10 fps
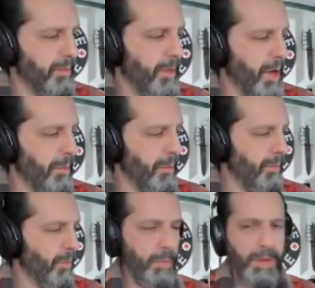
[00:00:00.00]
up
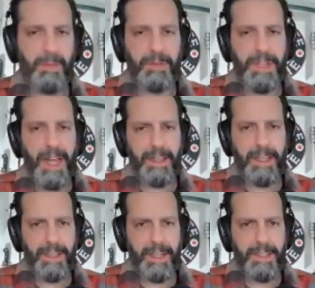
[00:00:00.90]
more people's alley
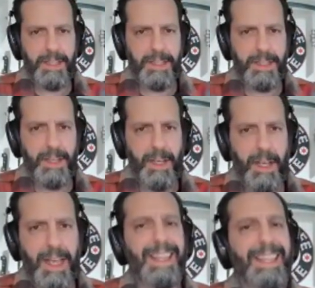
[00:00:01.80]
because it's
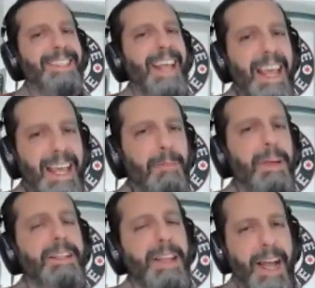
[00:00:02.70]
the same
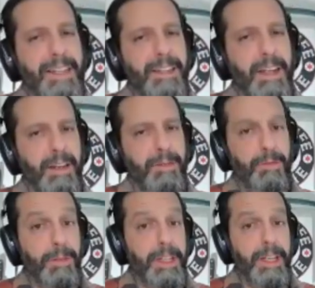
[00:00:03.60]
exact knife,
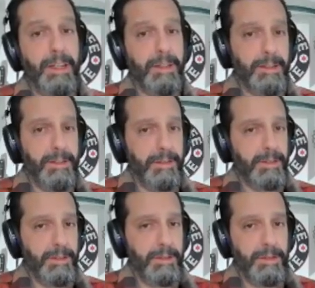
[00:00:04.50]
really.
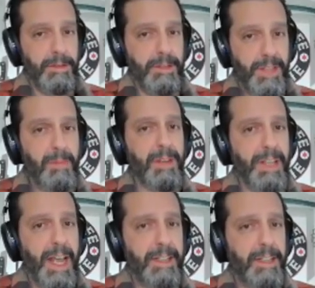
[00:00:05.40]
Same
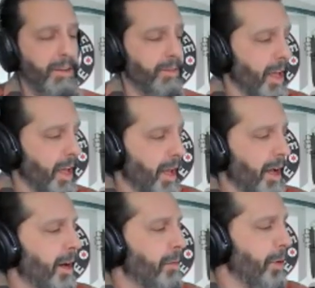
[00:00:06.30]
exact knife,
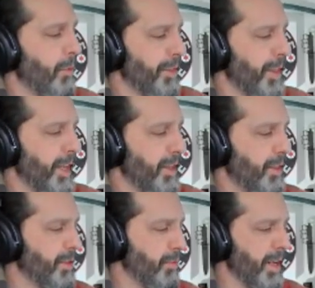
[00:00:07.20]
uh, but with a
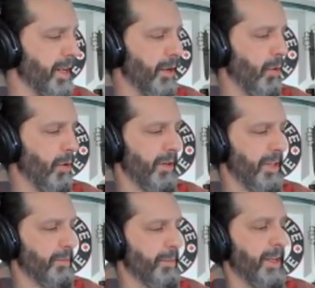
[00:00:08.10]
three and a quarter
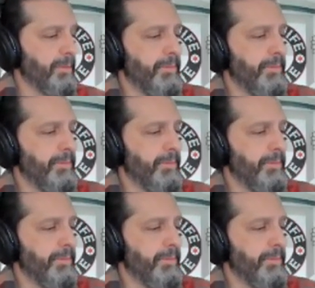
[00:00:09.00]
inch blade.